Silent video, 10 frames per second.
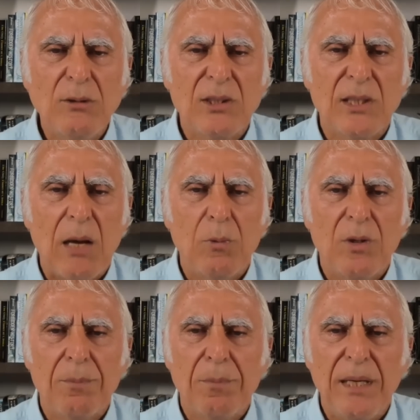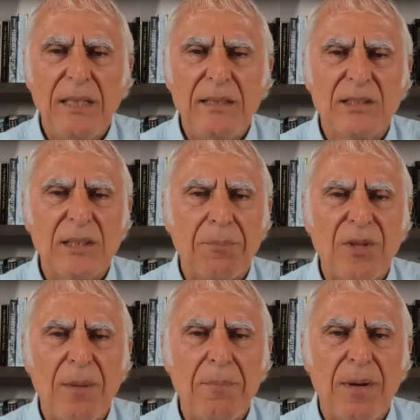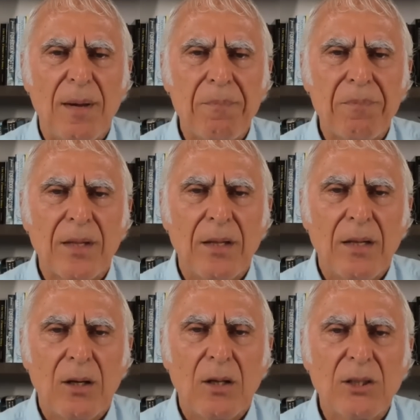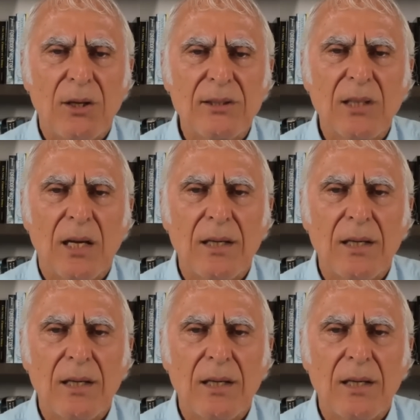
so that would have been October 1st.